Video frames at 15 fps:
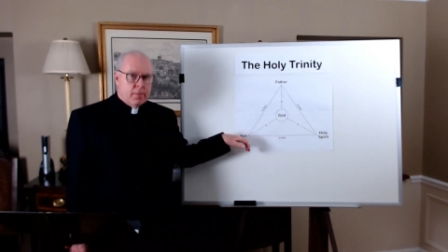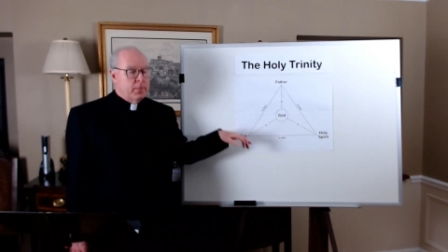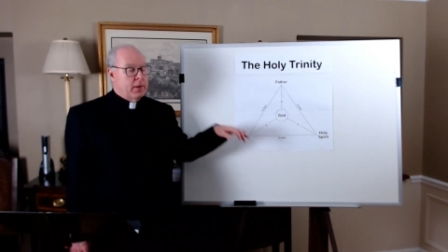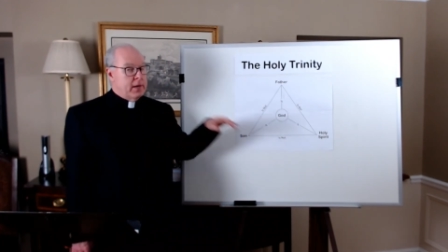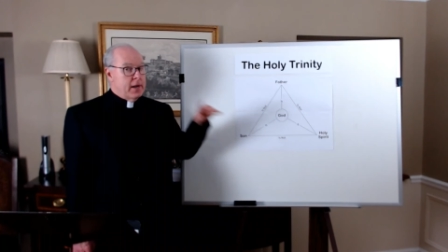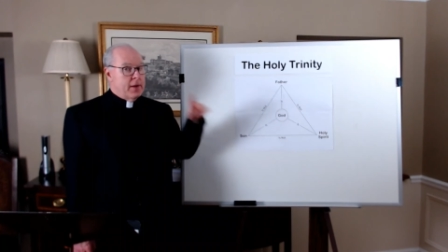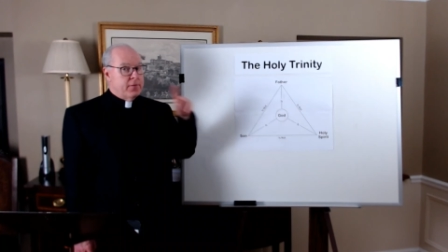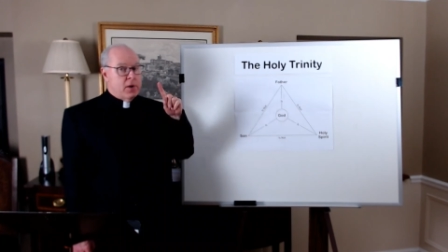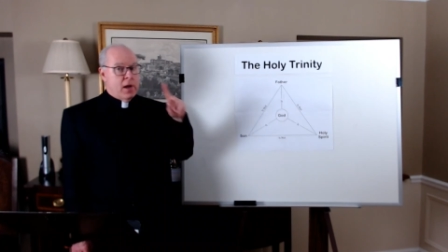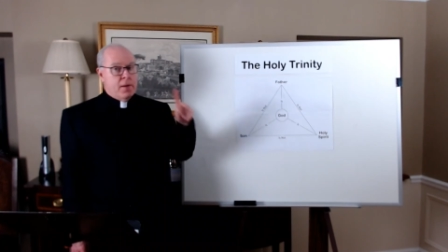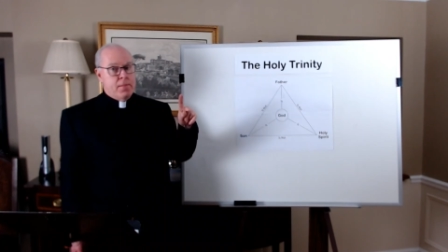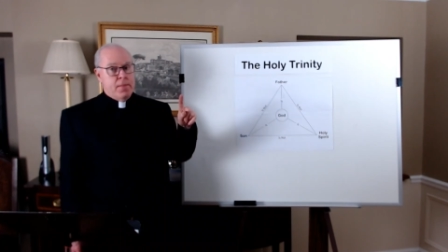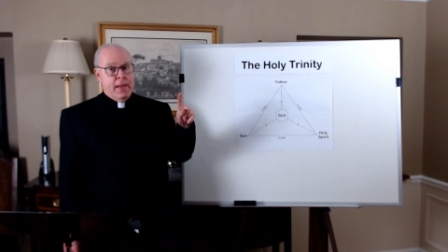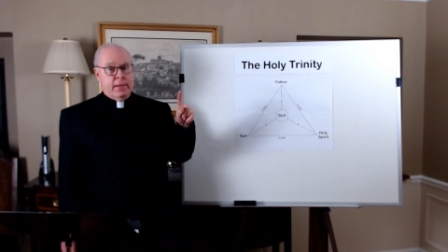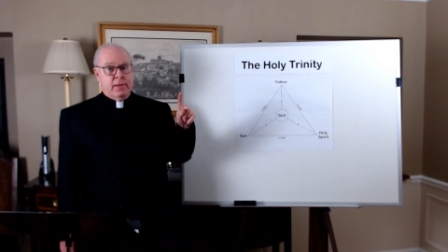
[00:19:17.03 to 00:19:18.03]
but never
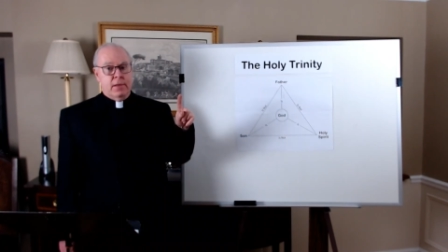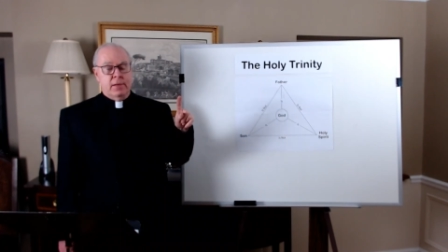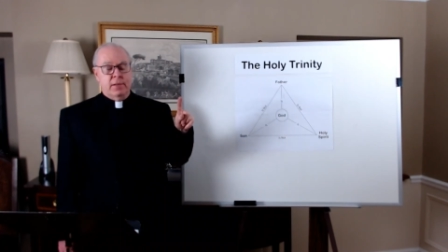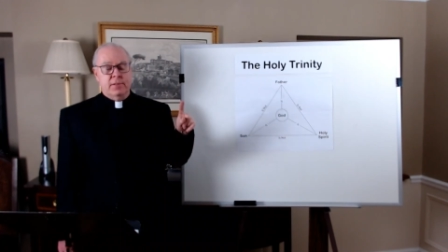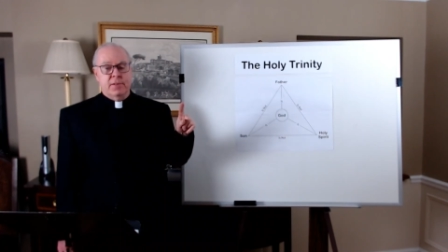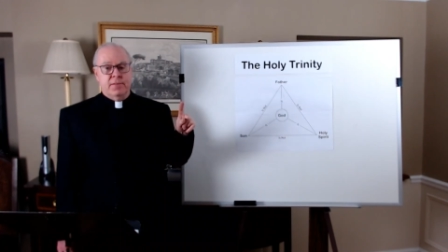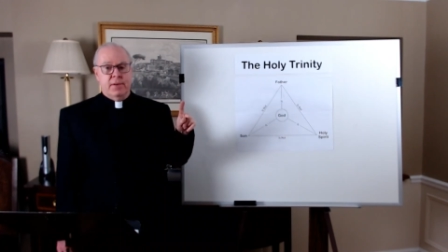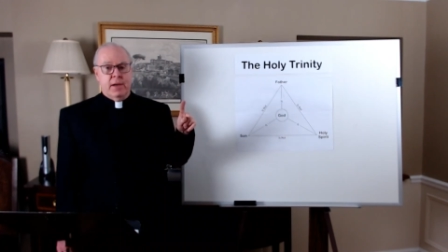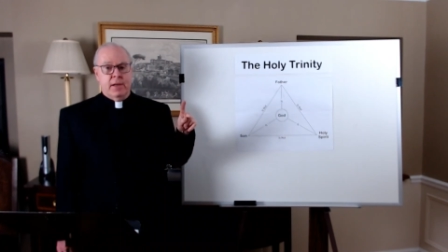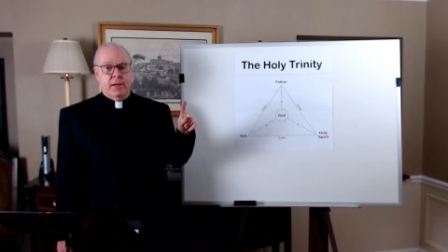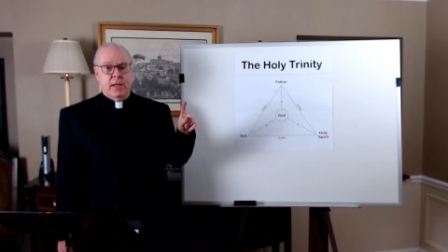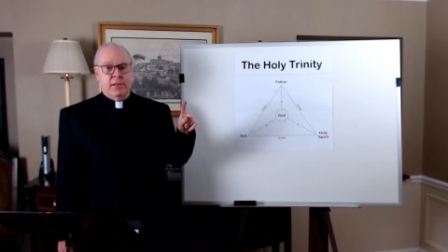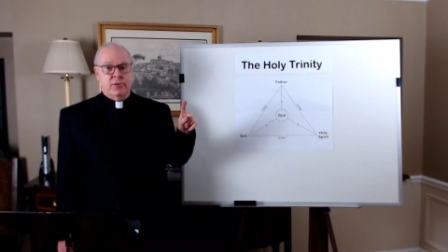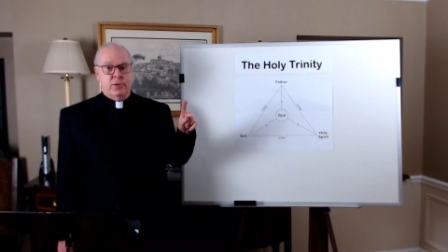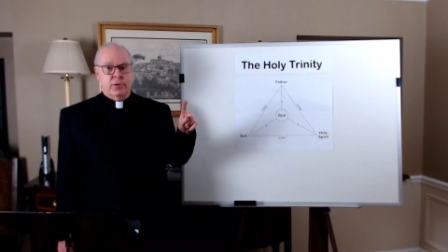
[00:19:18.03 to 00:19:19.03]
abandon his divine
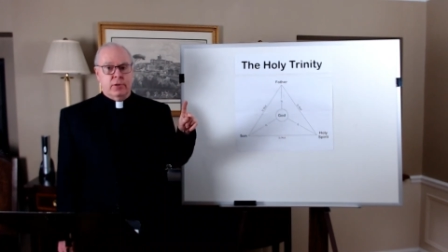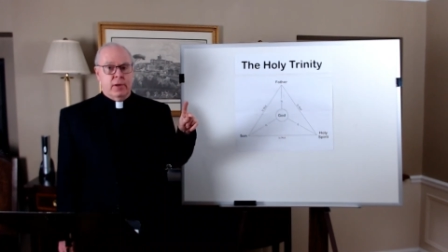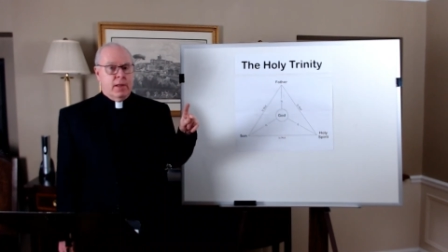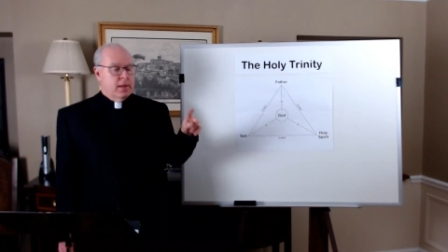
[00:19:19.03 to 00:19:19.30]
nature.